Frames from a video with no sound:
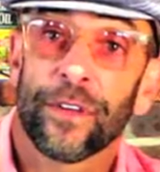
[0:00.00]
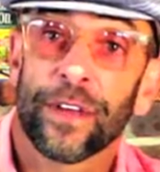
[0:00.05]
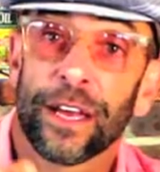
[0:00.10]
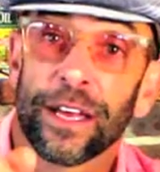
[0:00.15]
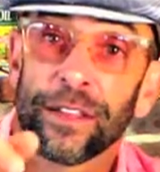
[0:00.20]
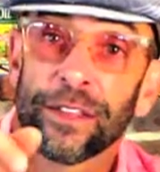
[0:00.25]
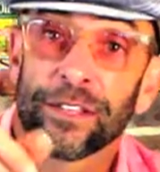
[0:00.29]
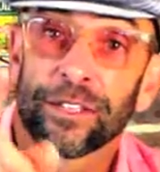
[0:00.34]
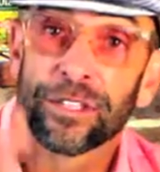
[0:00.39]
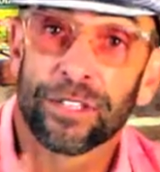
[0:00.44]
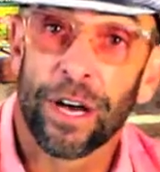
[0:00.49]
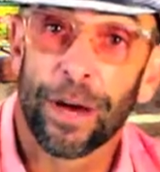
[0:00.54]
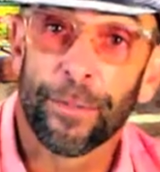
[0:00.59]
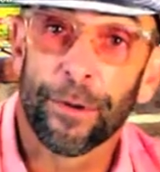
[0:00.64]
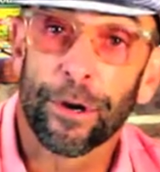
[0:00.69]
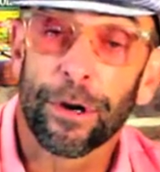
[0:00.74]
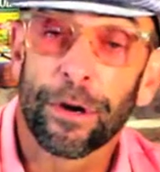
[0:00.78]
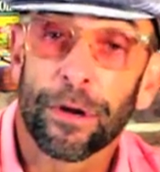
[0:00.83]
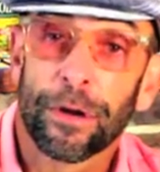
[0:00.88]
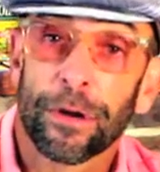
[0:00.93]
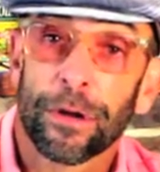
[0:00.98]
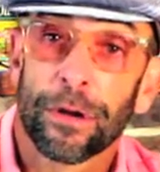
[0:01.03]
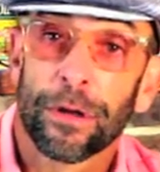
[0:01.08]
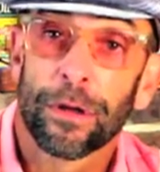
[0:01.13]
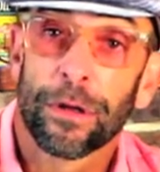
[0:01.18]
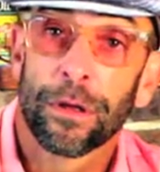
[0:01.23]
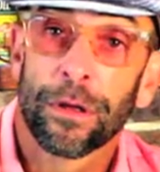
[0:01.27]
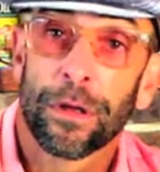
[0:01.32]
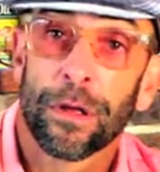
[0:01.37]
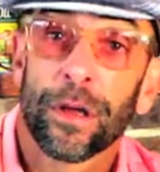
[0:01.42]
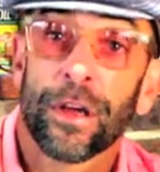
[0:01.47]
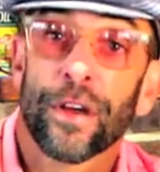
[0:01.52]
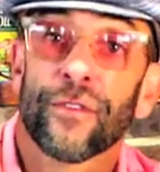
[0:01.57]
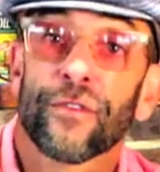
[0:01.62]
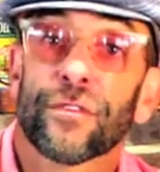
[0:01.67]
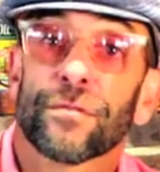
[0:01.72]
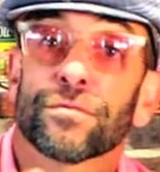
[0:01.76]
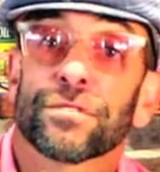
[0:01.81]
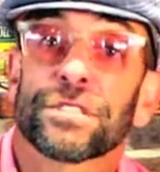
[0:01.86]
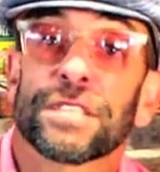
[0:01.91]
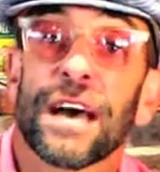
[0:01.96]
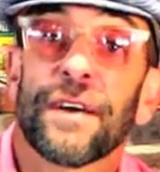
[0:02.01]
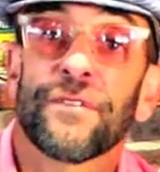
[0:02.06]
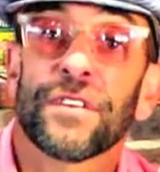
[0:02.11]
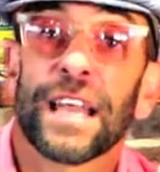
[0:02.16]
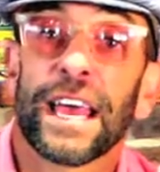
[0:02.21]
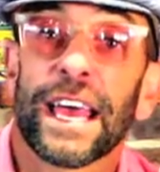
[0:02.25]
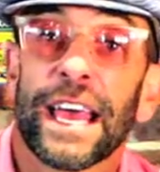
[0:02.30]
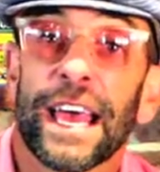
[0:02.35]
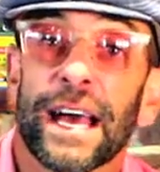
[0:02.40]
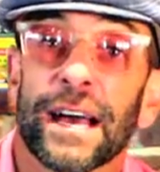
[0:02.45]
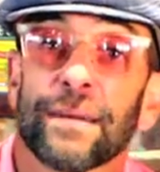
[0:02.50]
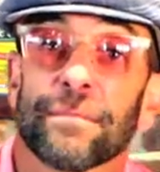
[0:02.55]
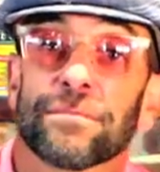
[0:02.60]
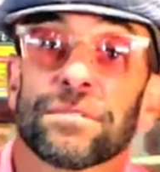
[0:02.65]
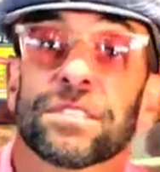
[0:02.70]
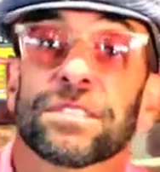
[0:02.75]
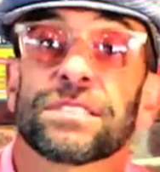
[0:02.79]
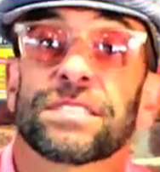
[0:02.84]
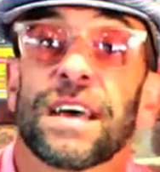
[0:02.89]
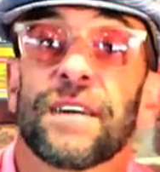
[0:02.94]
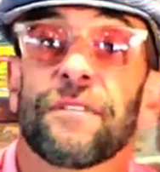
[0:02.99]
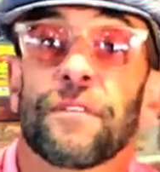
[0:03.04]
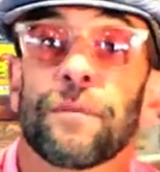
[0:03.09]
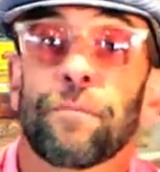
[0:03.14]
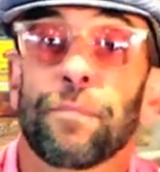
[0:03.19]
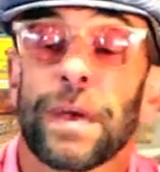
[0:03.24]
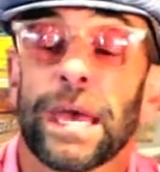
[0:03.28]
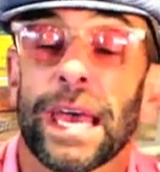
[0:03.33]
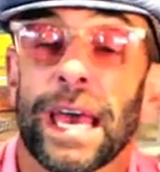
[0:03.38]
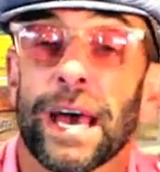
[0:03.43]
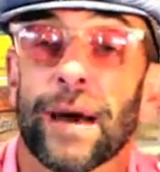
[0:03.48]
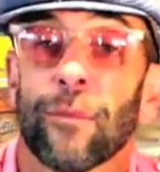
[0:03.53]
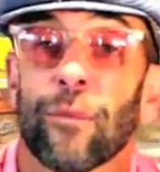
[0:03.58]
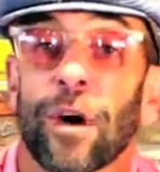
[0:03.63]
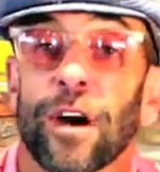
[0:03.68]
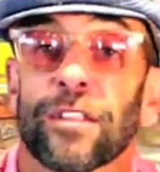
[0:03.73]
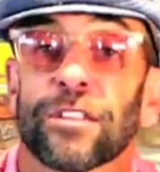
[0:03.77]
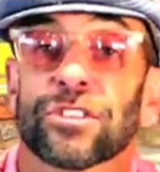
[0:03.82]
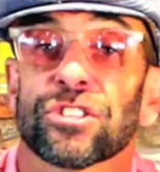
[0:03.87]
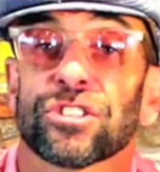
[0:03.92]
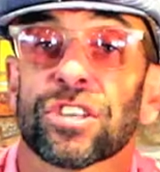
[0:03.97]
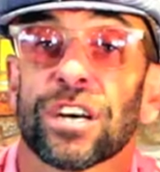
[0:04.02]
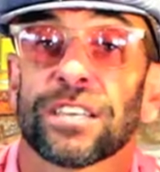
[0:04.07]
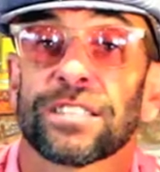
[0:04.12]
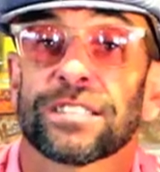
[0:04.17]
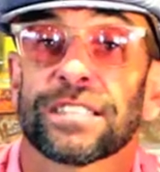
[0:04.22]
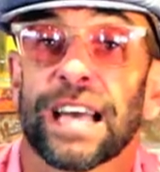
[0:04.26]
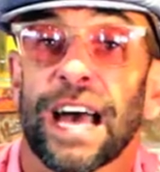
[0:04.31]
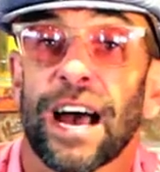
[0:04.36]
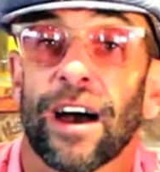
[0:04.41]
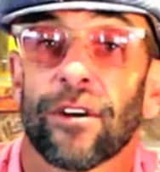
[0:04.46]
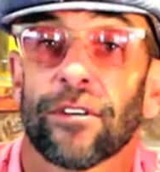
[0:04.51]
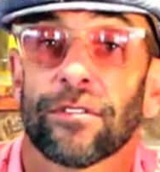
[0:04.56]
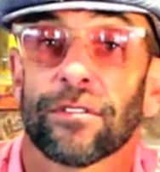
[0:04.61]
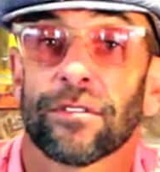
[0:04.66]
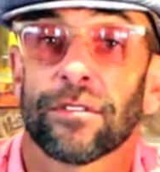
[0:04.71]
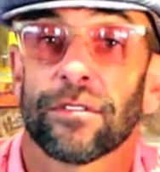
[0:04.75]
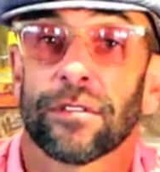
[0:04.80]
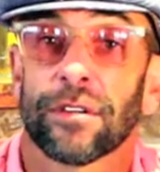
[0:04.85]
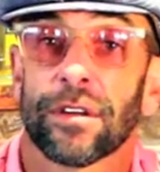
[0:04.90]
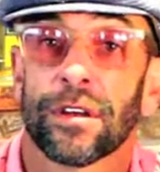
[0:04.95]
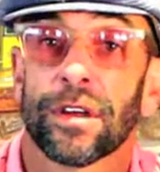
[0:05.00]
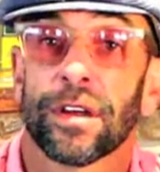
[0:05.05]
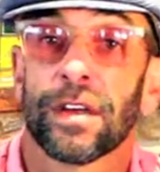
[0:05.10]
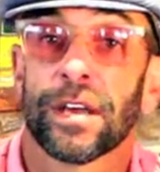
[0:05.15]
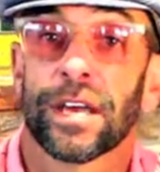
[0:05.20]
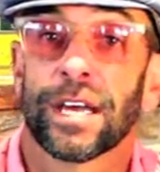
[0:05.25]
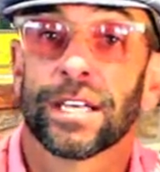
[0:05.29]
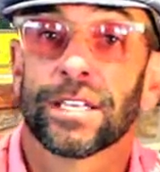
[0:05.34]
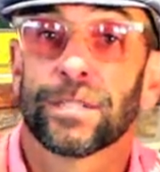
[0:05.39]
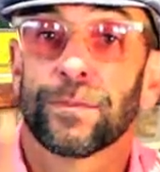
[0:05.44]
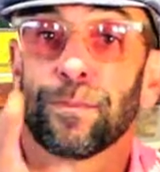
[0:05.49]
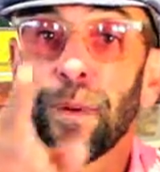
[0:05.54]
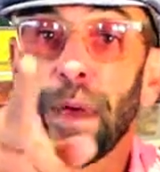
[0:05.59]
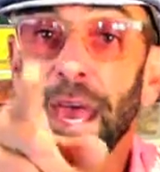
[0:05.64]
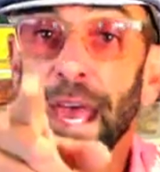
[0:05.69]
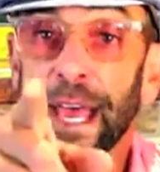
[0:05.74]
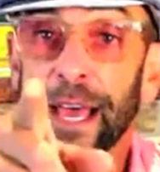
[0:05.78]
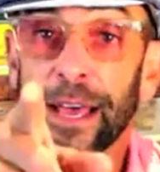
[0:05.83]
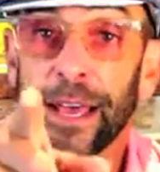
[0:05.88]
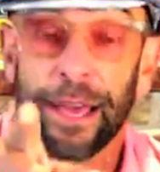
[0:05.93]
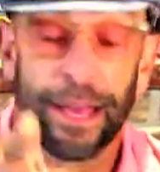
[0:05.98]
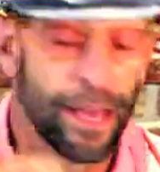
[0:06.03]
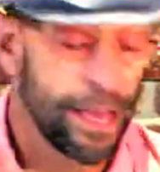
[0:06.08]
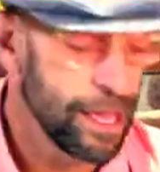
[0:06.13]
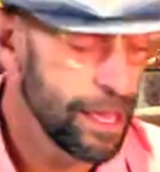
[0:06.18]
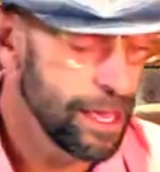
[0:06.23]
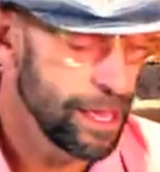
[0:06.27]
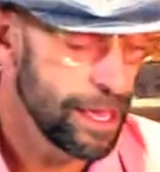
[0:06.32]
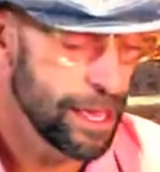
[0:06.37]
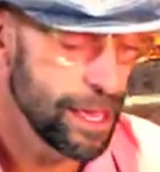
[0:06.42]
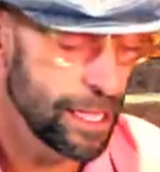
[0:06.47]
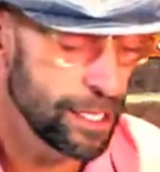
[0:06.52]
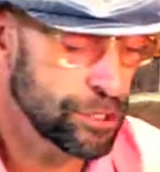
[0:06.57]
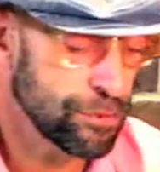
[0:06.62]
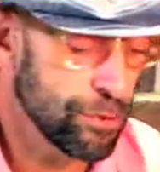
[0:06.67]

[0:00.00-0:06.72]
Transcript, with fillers: in the summer from 7 a.m. to 7 p.m. while the sun's out is pink. It's